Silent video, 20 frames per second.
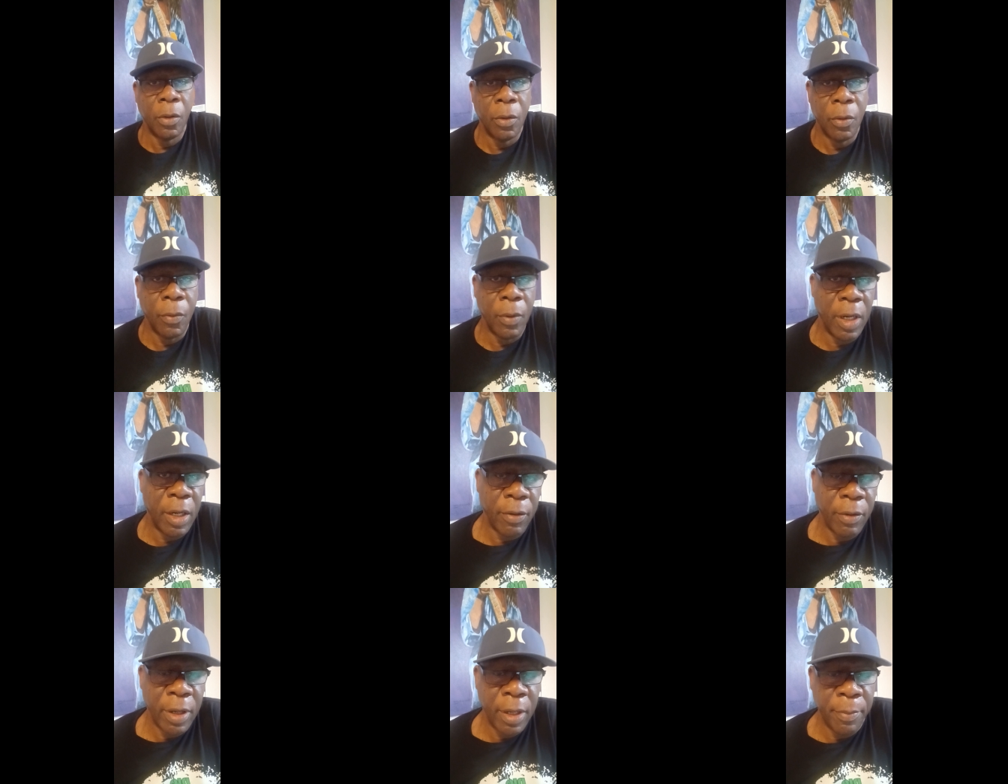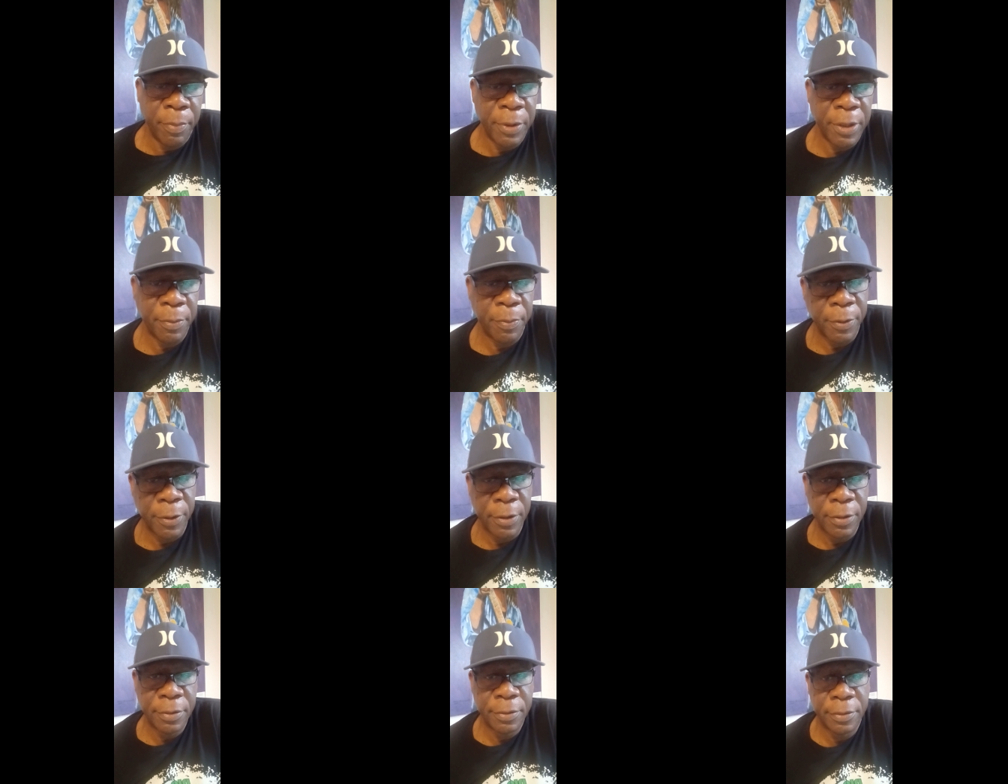Wagwan
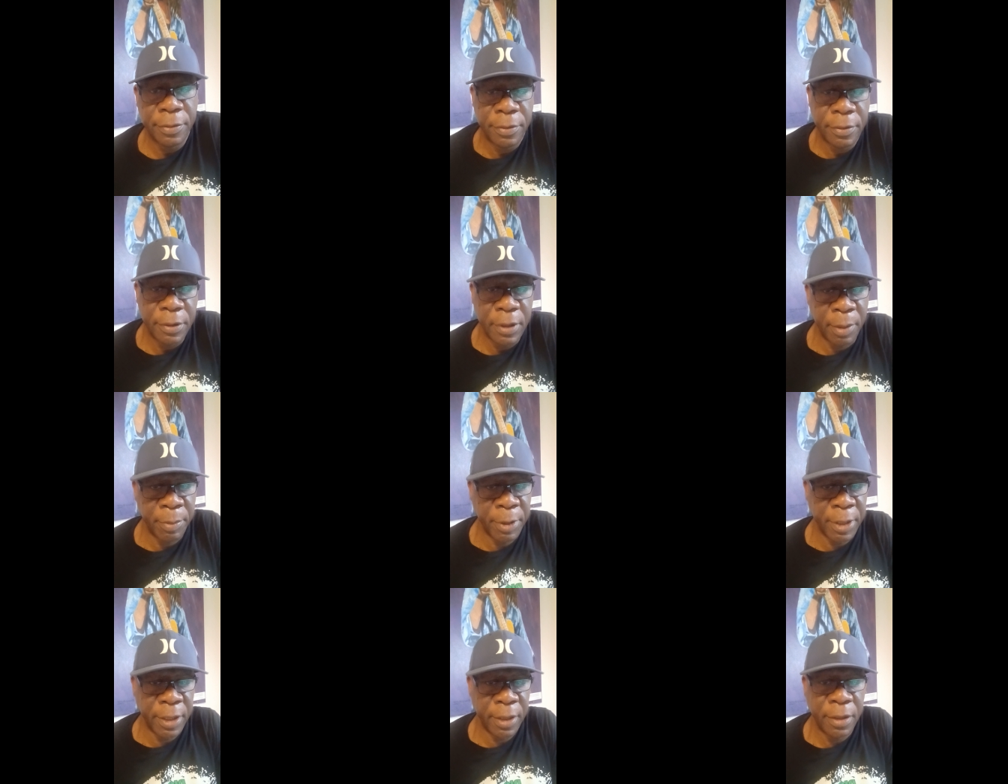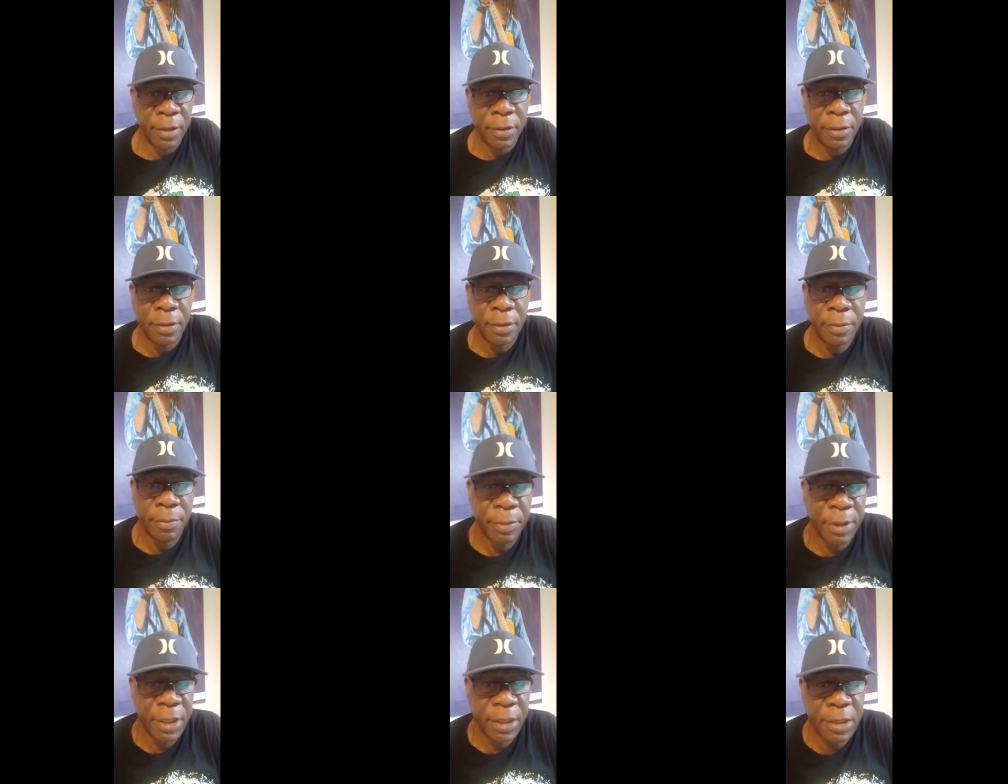people, yeah, man.
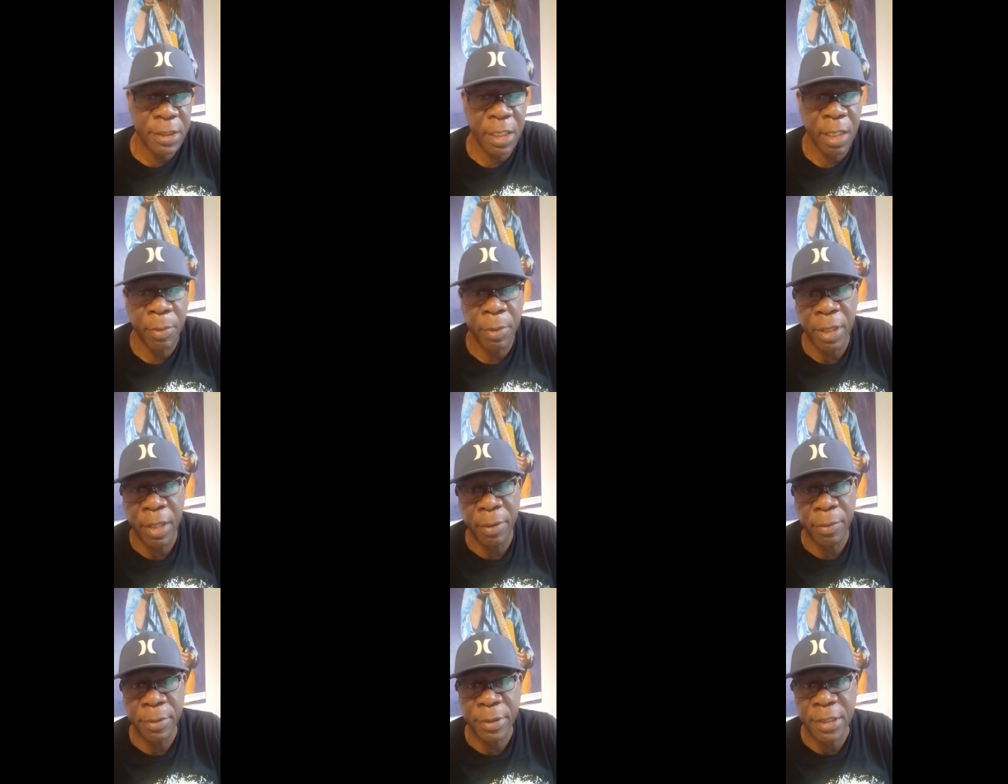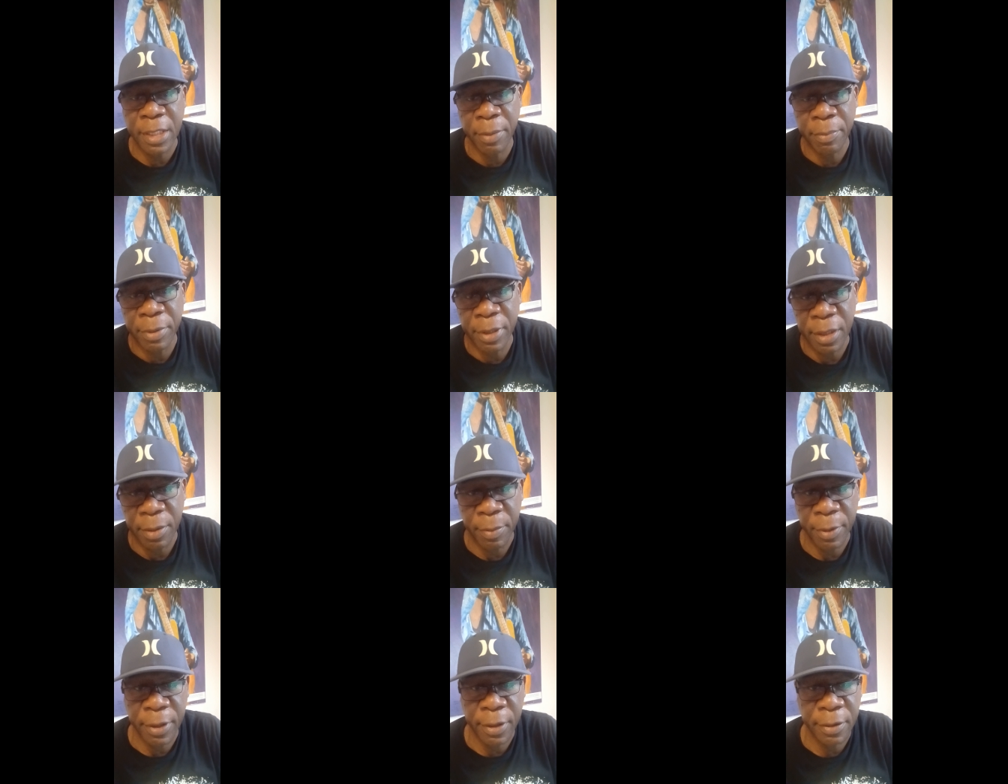Me say man, Mr.
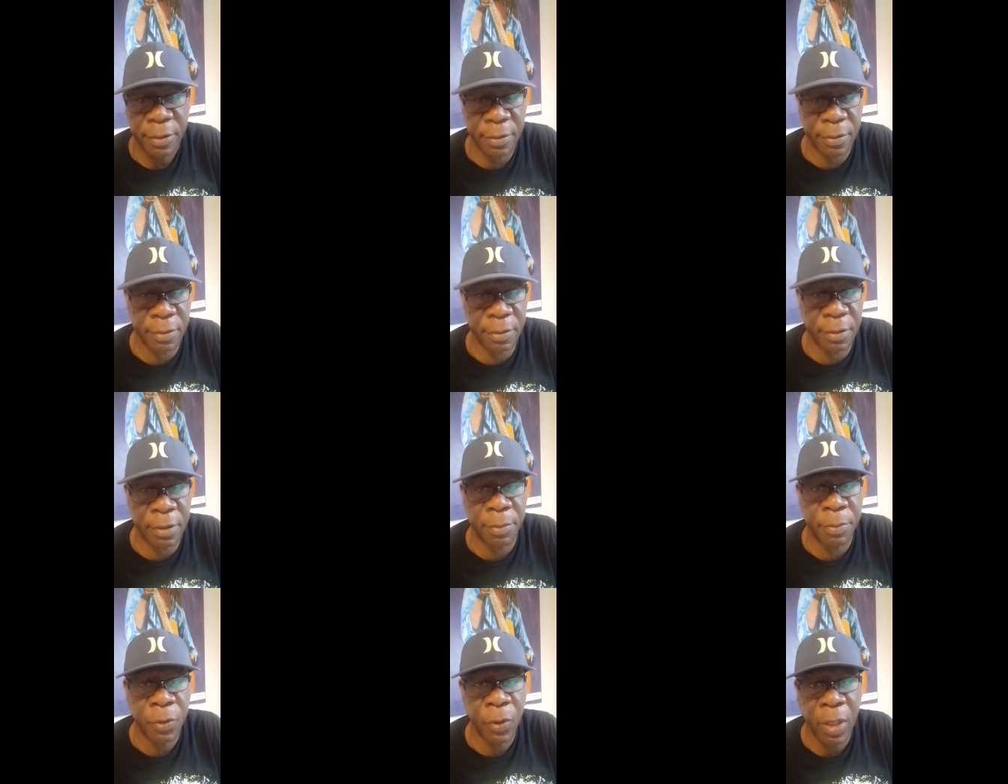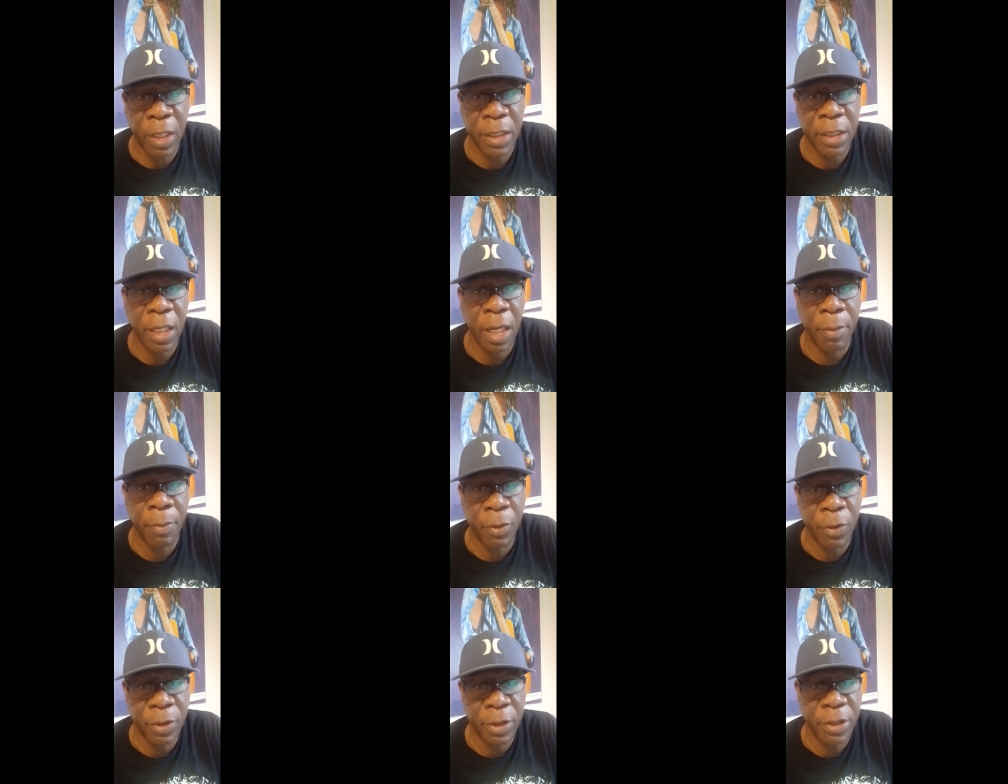B man. I want to
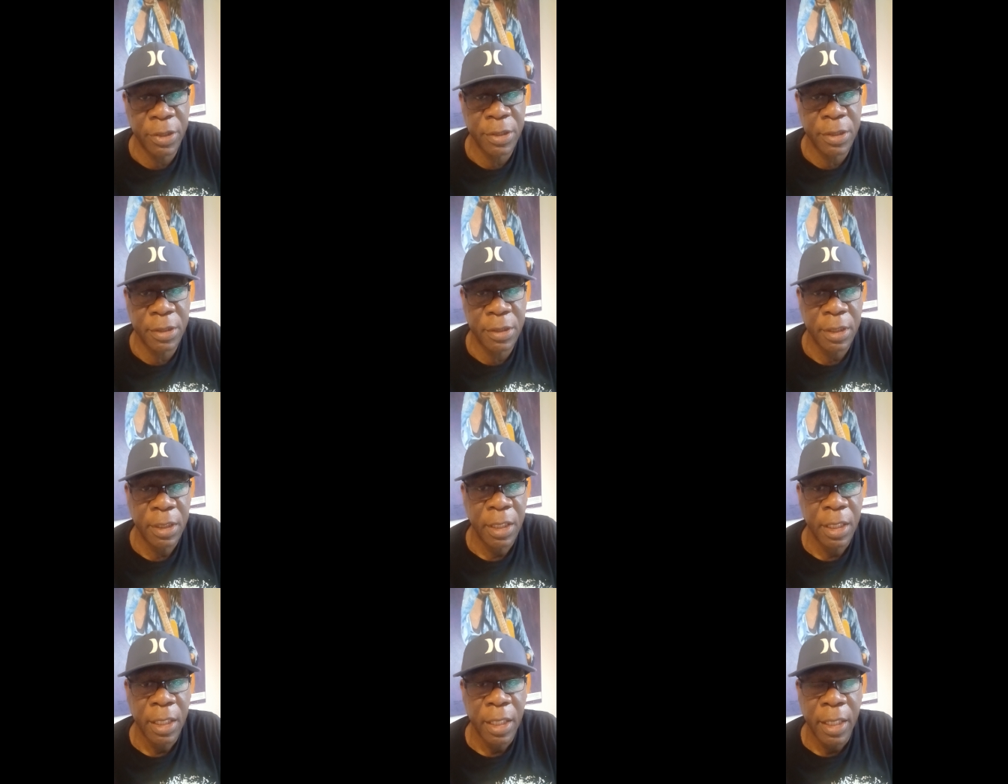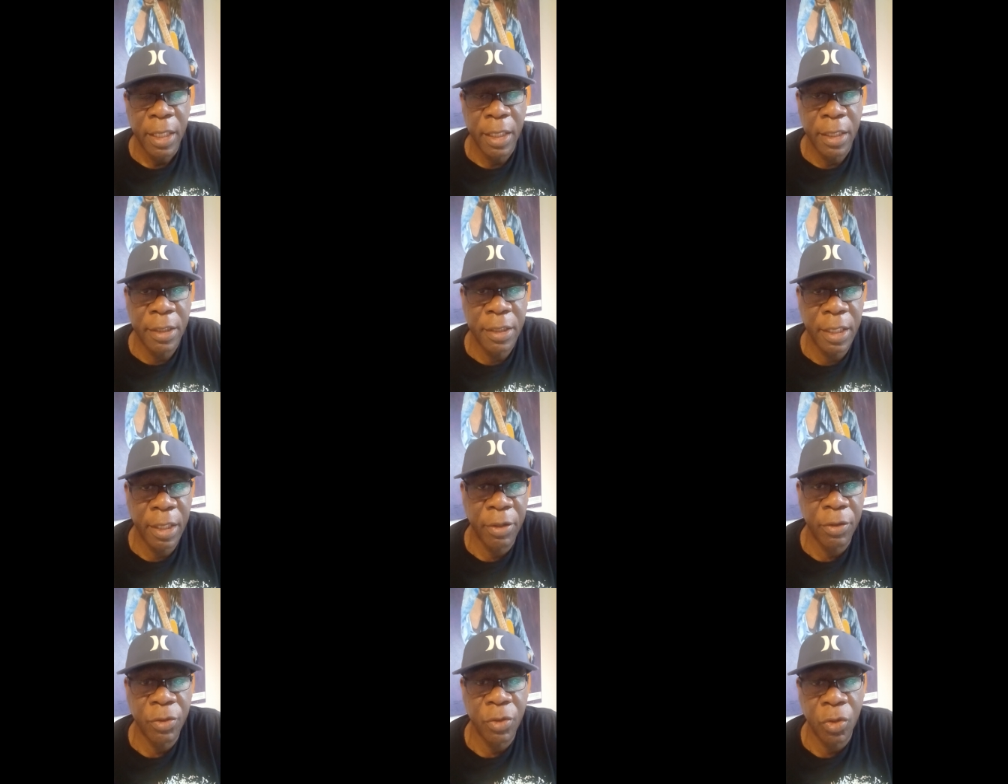talk about this
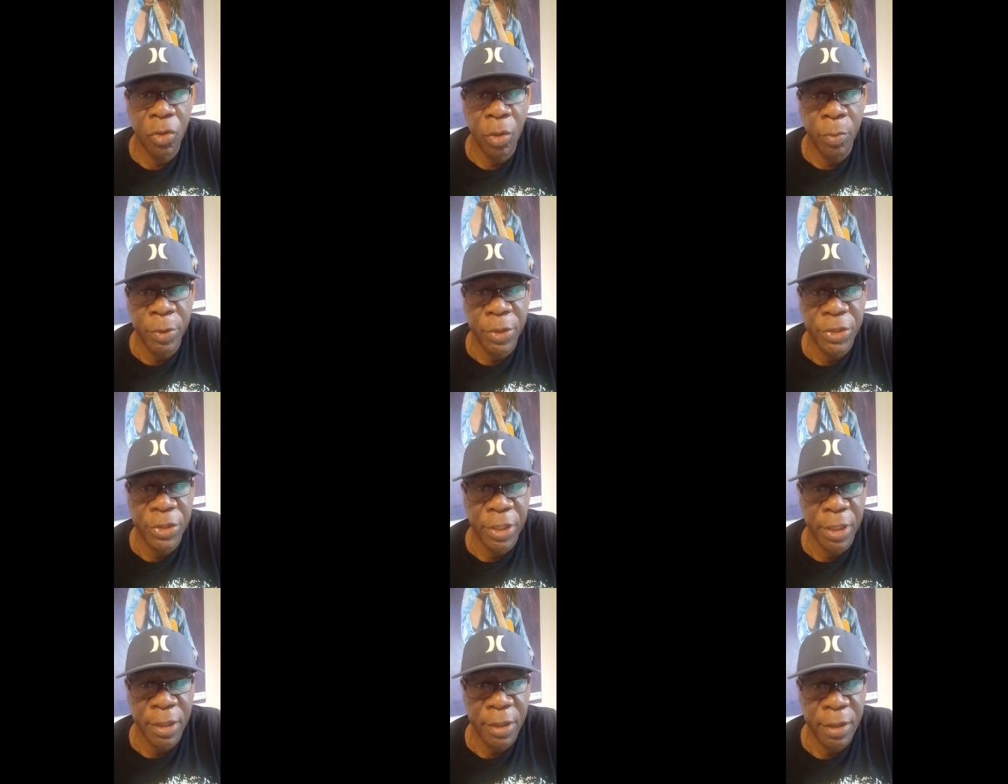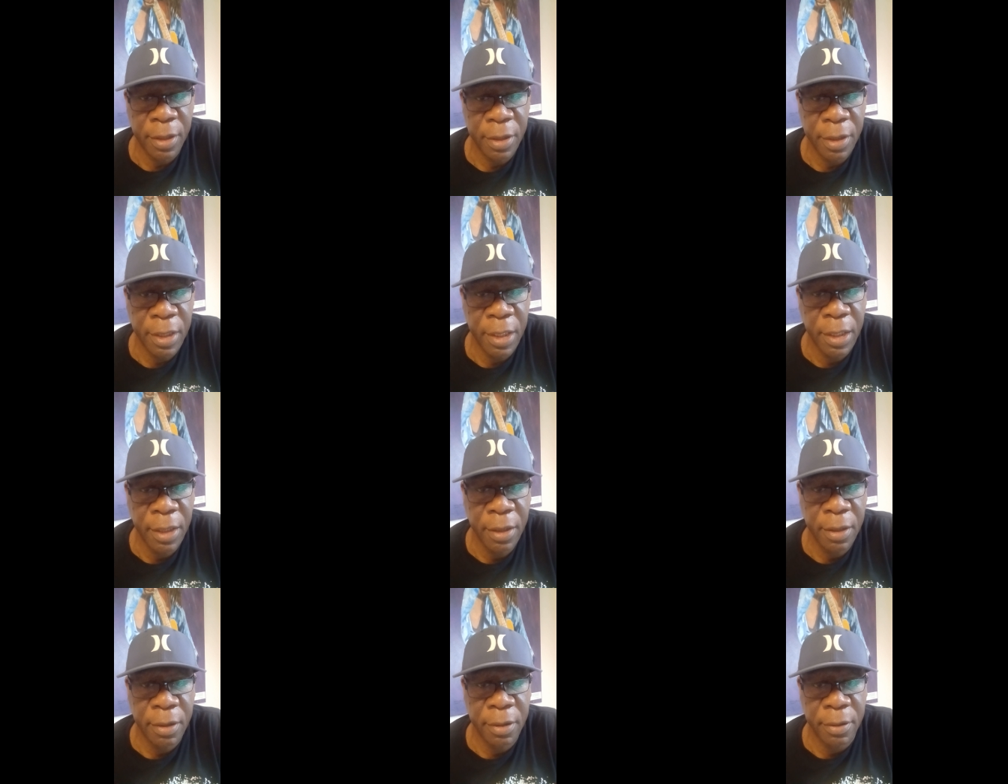integrity commission
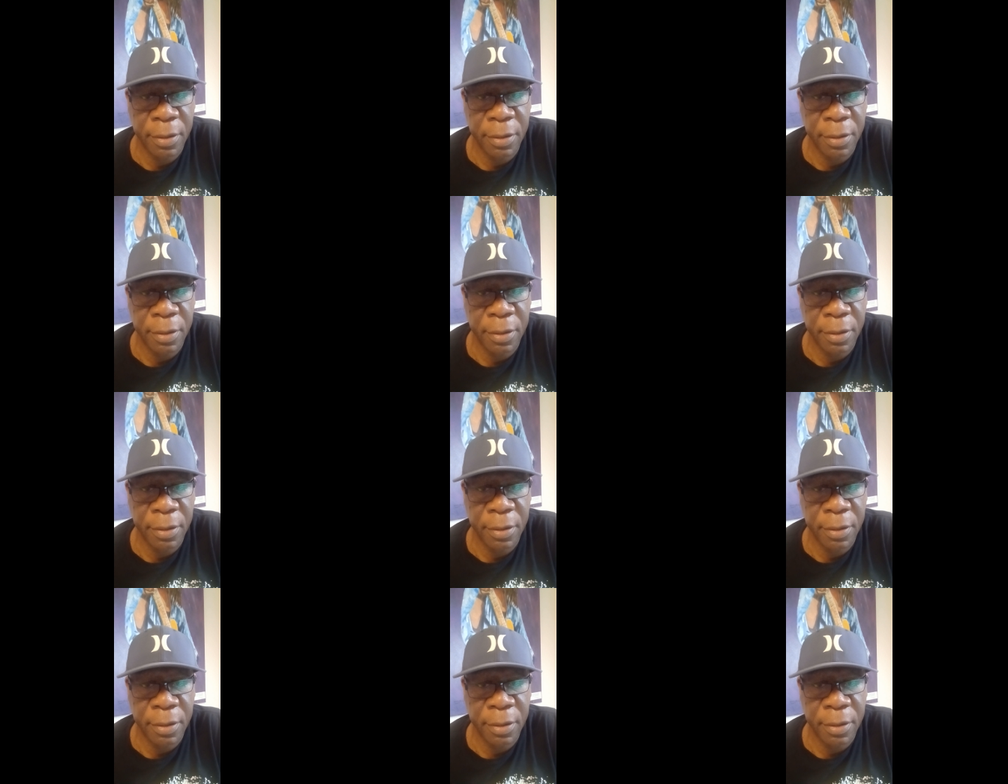thing.